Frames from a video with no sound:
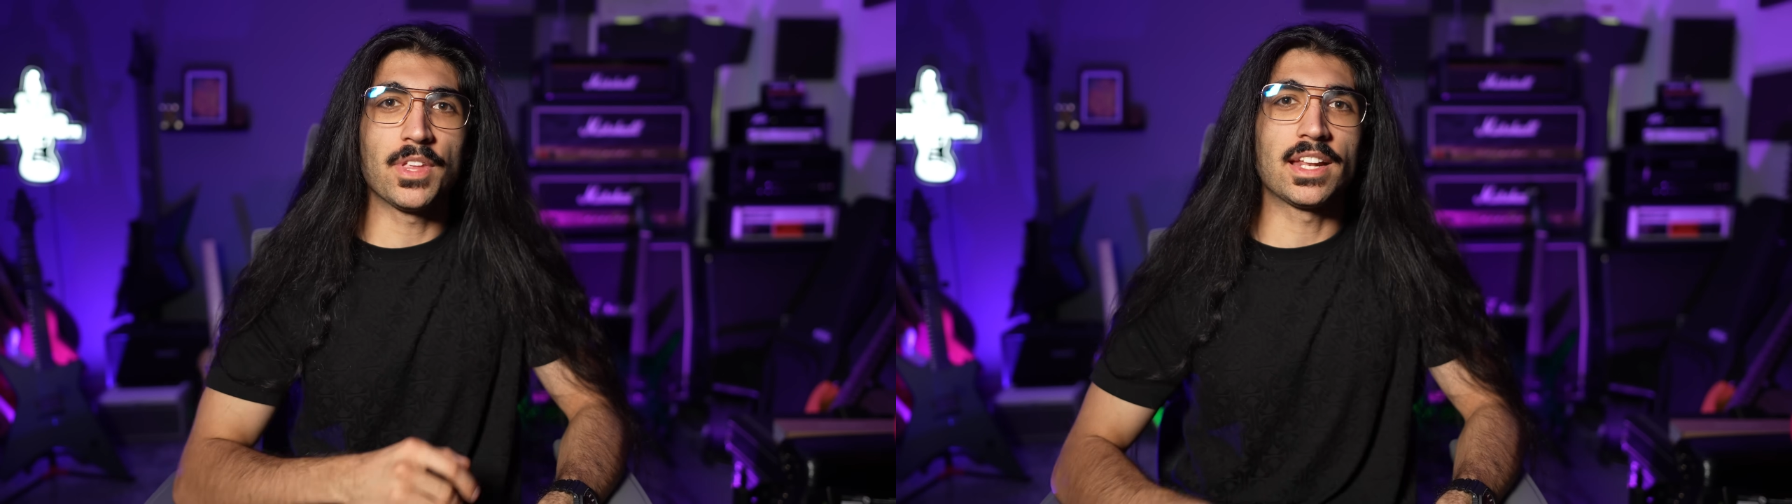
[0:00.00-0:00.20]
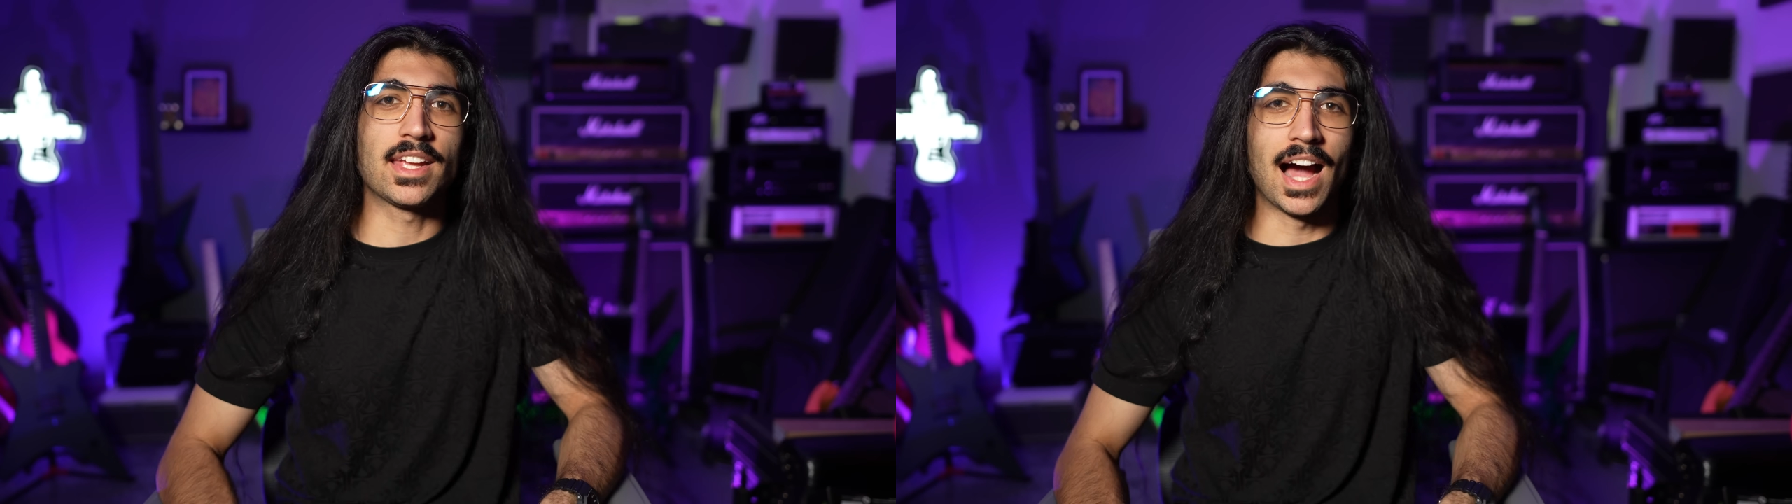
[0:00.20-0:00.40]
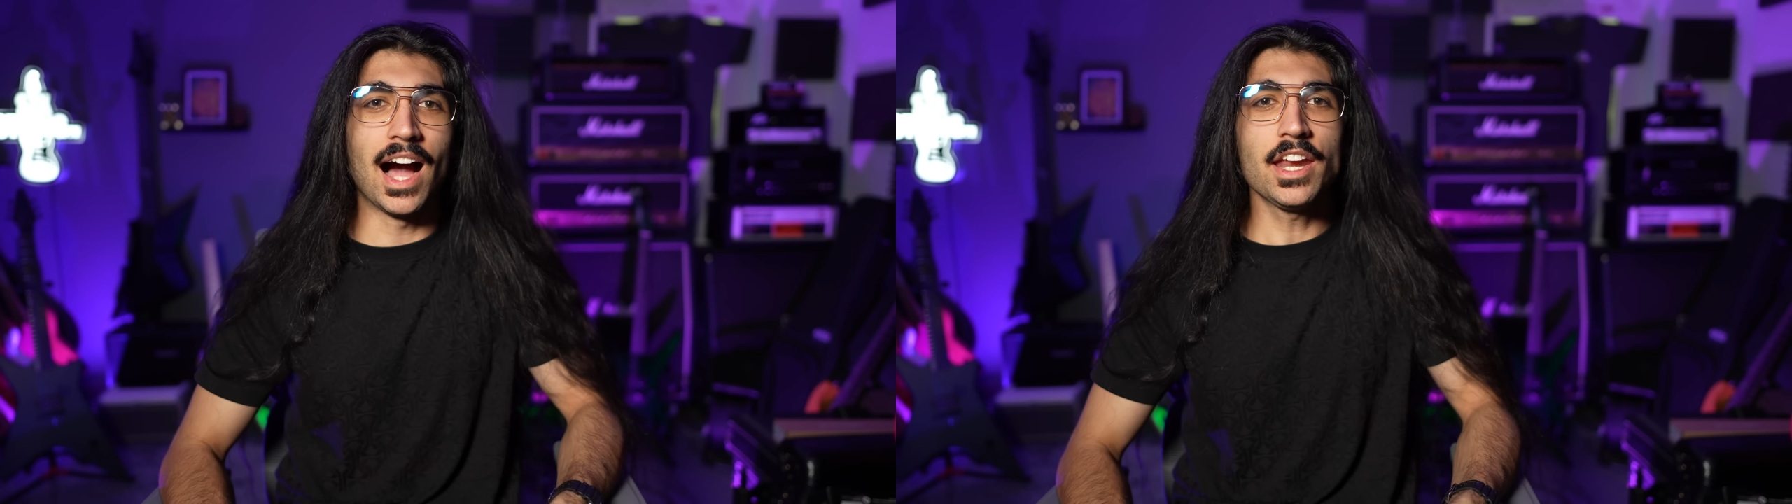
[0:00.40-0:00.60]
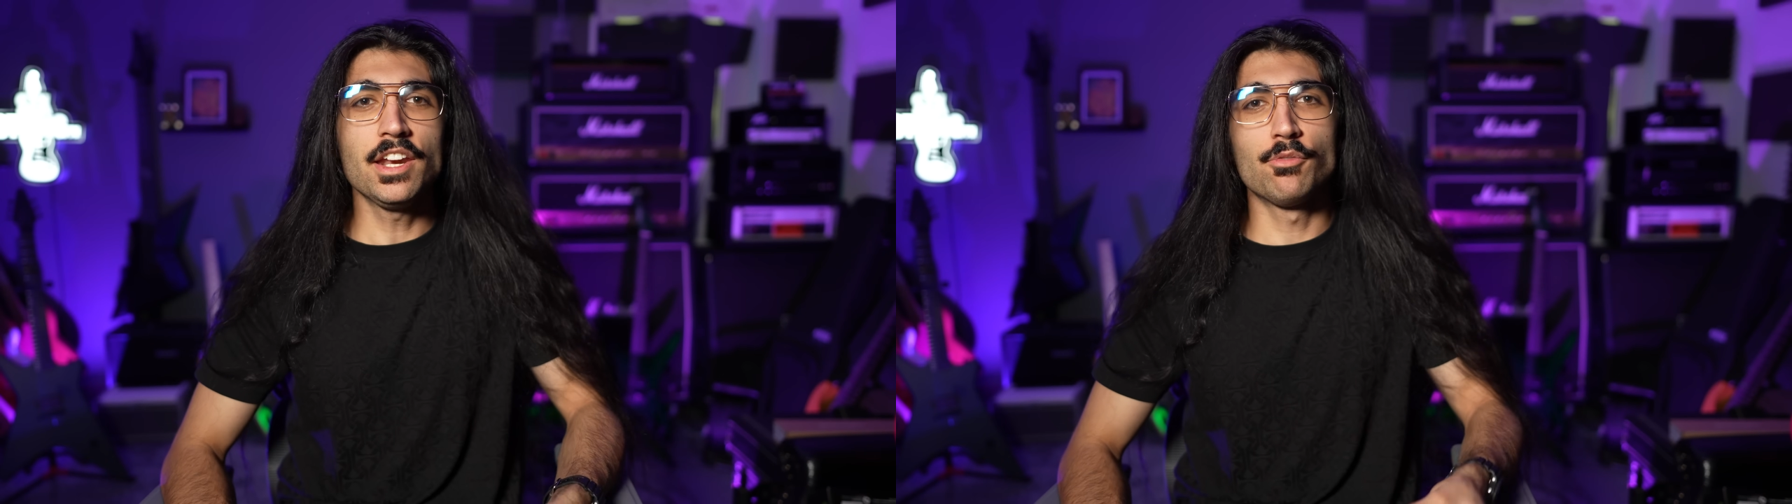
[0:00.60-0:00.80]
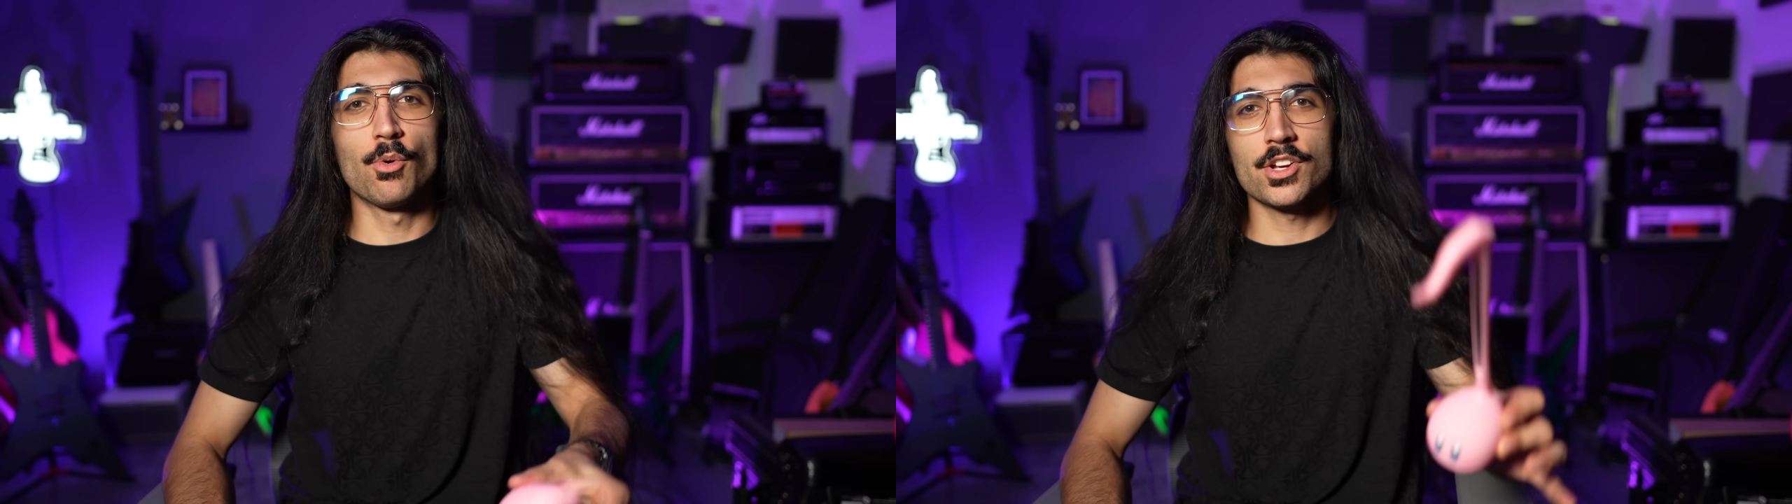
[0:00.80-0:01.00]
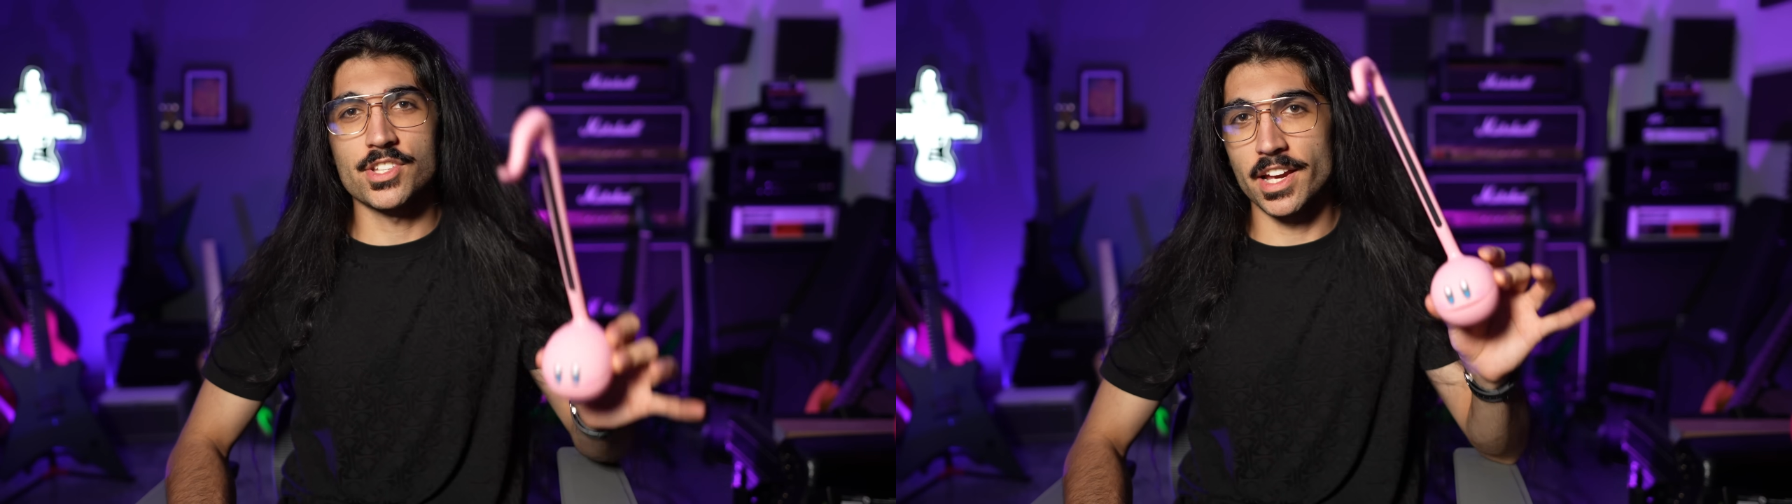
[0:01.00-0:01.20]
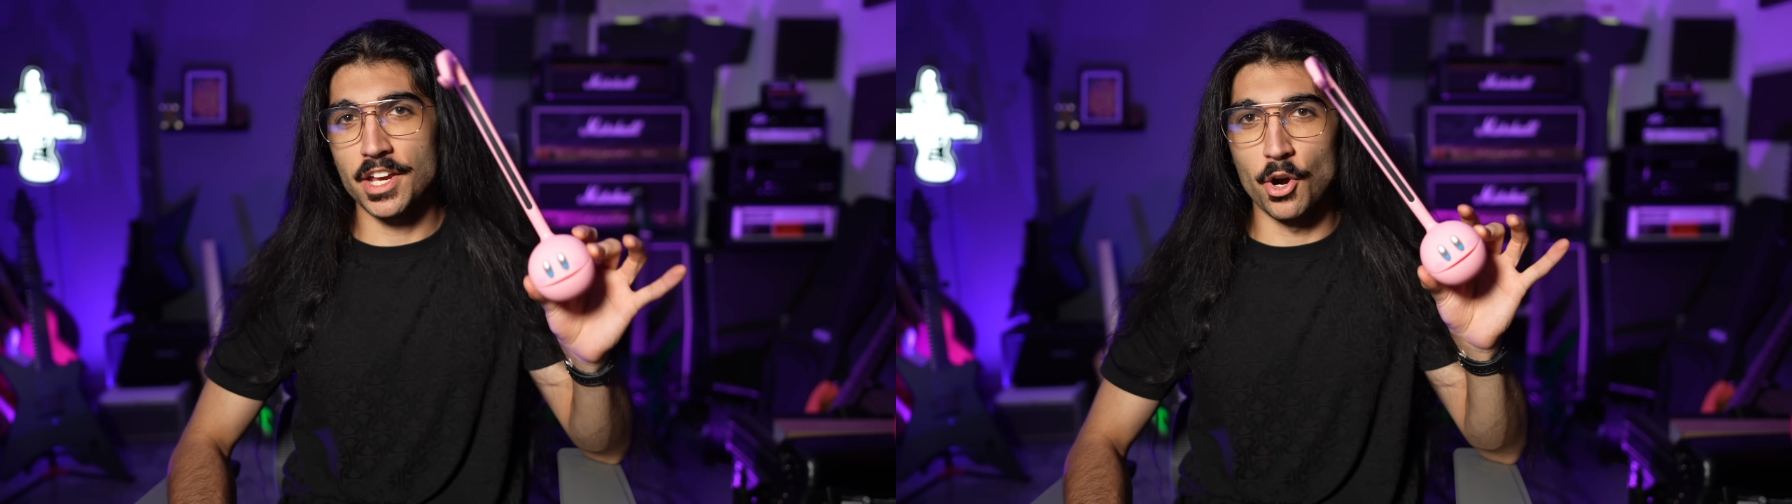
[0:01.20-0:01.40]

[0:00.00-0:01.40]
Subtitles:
it kind of works like an